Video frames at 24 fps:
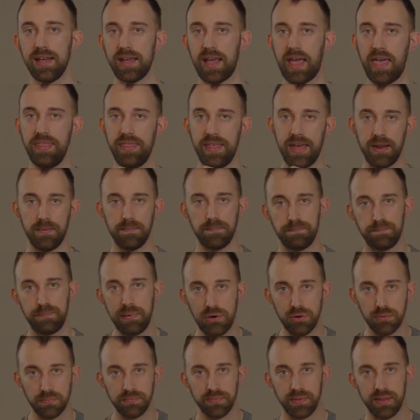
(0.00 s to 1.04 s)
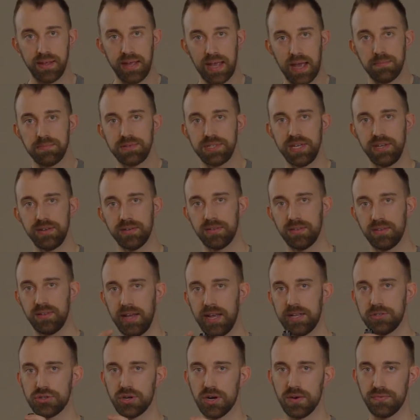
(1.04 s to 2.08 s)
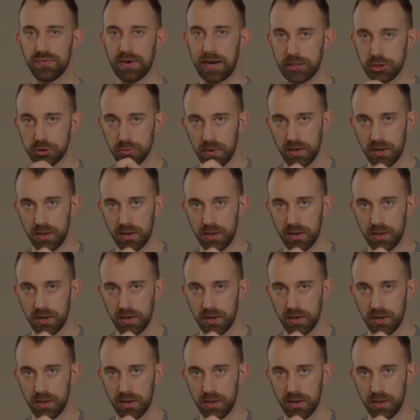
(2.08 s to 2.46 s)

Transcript: and then boom, empty, insert a fresh